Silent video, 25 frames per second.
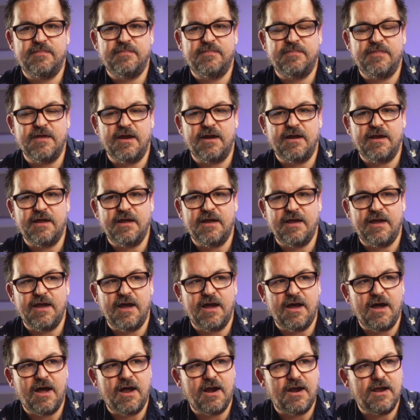
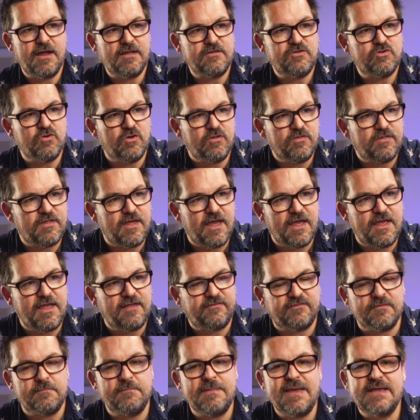
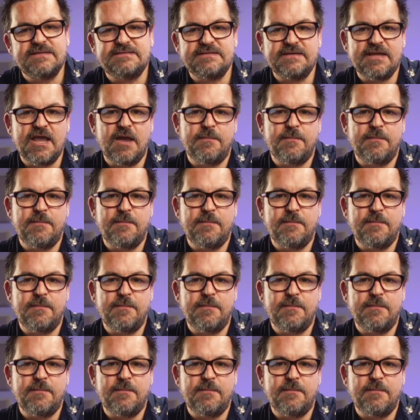It's amazing